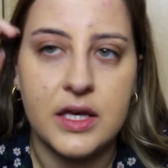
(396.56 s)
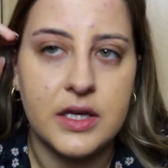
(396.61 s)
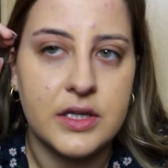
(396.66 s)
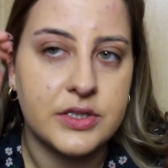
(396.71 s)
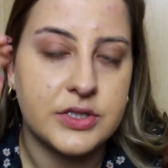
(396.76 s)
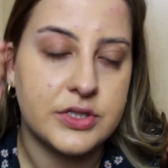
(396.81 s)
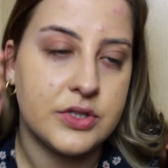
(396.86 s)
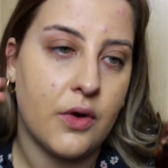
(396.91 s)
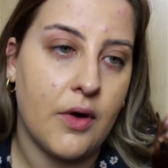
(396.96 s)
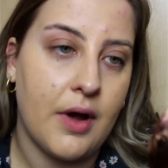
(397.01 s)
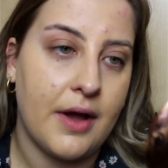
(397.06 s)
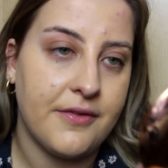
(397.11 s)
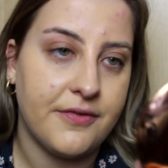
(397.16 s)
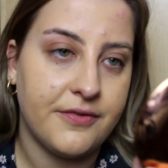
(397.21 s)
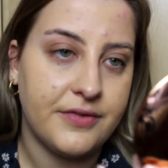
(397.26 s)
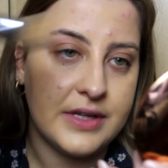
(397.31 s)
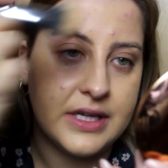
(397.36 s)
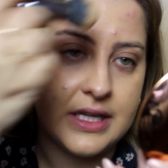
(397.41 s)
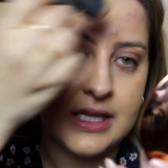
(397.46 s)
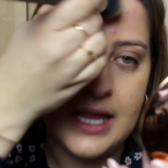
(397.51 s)
So I
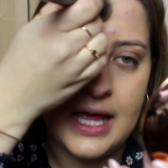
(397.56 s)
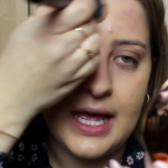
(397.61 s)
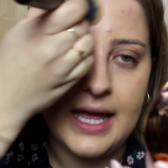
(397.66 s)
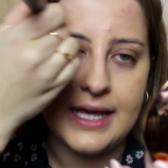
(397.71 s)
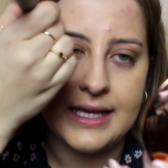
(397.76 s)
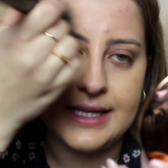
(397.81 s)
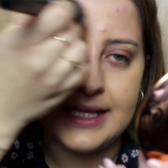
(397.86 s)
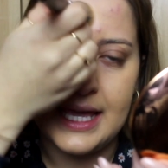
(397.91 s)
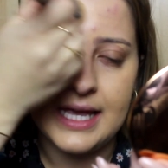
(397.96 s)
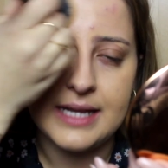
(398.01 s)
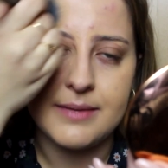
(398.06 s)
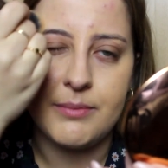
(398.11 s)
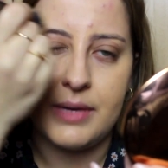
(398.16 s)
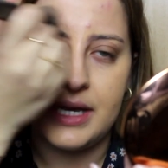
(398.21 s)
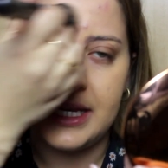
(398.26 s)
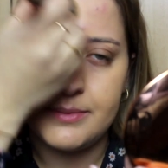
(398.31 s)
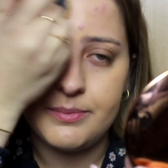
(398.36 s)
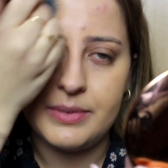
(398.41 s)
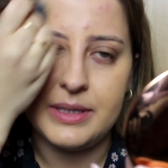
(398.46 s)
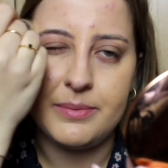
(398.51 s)
feel like it
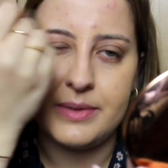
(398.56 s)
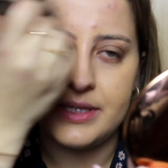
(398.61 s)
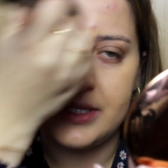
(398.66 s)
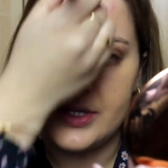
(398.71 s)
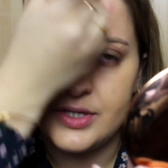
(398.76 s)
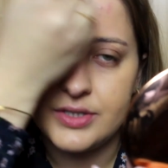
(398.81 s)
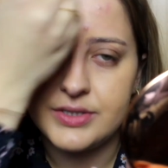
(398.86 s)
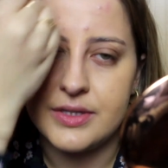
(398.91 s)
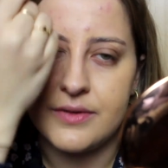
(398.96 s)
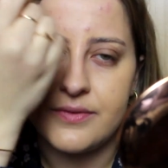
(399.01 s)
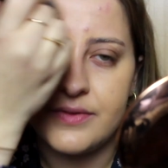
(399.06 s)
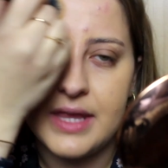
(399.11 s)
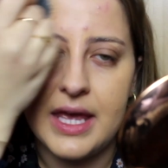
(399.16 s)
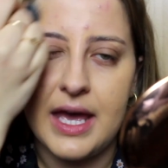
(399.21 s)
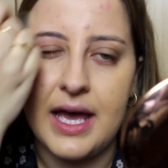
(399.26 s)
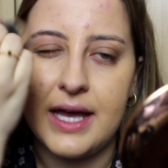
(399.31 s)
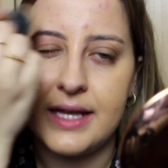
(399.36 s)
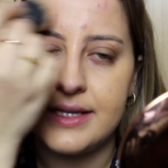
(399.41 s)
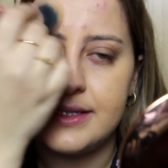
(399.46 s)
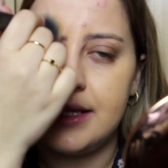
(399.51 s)
might be because of
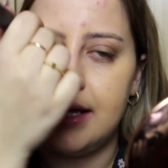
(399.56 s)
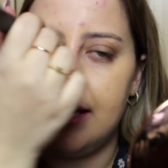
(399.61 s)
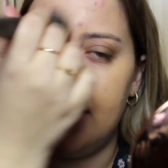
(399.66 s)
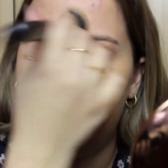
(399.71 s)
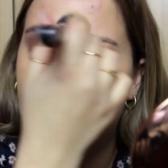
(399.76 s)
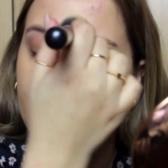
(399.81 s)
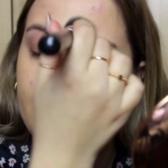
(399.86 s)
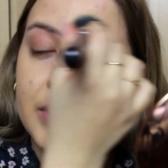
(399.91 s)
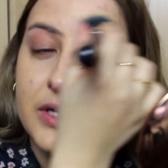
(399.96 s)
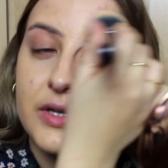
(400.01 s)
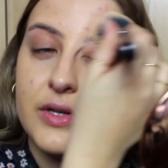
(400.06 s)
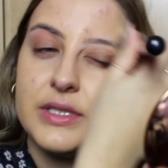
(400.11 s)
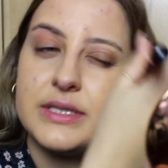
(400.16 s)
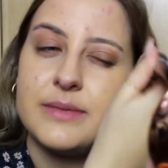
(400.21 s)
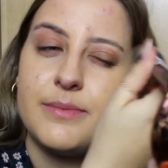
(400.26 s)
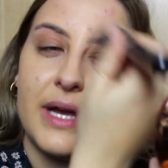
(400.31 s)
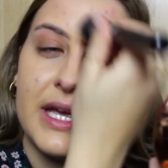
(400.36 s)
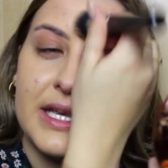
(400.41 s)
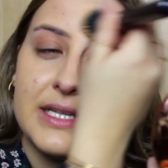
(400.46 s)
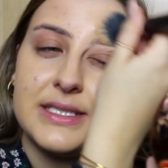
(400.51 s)
that,
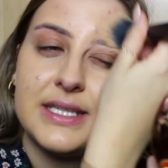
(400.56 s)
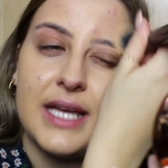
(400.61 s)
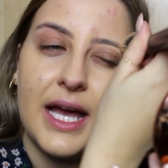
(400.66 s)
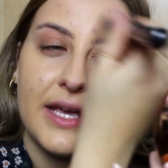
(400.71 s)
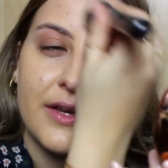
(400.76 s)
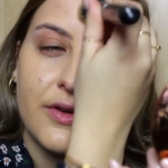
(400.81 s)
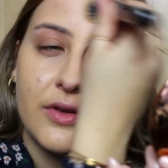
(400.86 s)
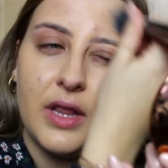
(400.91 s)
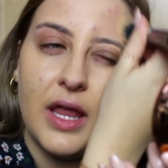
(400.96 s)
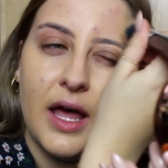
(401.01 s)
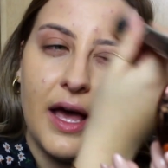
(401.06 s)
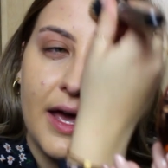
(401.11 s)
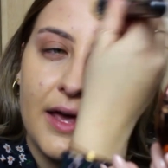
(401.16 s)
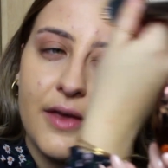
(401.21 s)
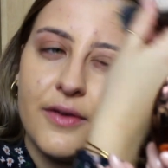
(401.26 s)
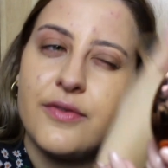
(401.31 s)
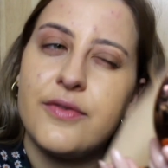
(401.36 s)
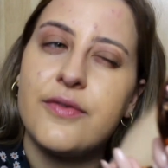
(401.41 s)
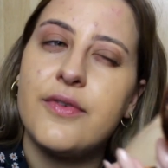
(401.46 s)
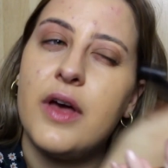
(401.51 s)
because my entire
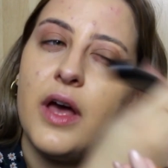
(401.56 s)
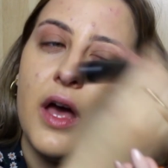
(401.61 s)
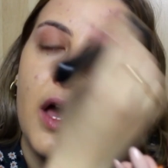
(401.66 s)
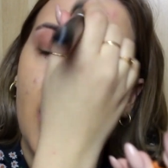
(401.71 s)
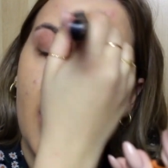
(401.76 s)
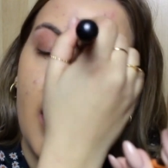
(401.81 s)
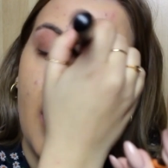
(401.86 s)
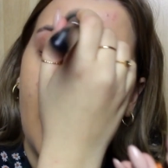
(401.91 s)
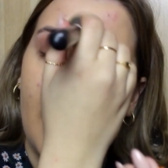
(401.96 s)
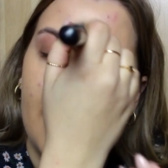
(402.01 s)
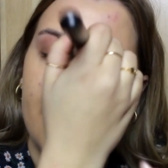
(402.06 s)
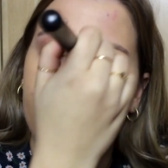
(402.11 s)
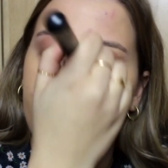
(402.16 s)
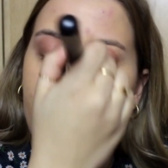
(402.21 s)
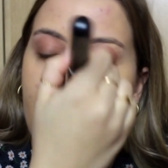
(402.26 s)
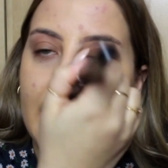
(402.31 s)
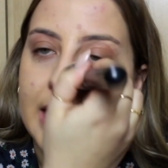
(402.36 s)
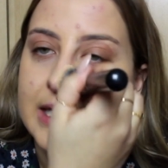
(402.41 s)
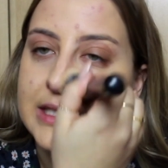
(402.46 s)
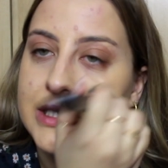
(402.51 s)
life I've
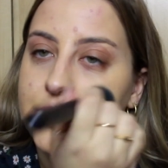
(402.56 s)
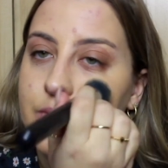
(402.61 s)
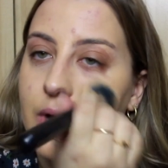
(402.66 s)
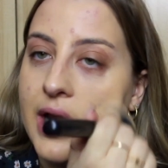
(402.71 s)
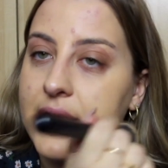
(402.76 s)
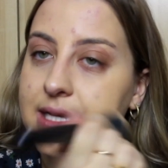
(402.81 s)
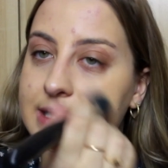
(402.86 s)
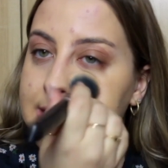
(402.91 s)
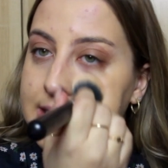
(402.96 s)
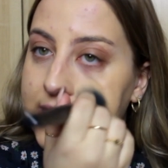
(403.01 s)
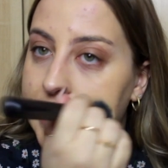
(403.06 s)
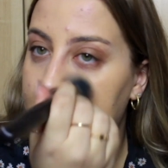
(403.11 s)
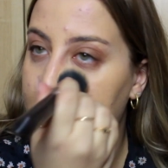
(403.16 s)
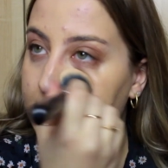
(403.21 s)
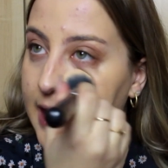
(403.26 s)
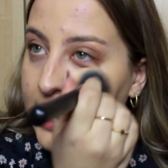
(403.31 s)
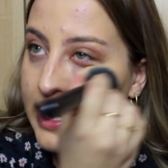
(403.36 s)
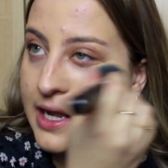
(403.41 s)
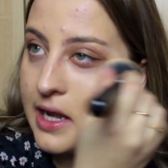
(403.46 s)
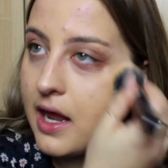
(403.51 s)
had dry
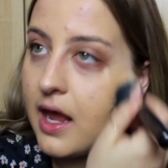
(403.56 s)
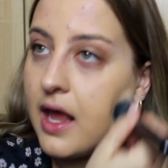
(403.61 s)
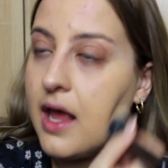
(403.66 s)
skin,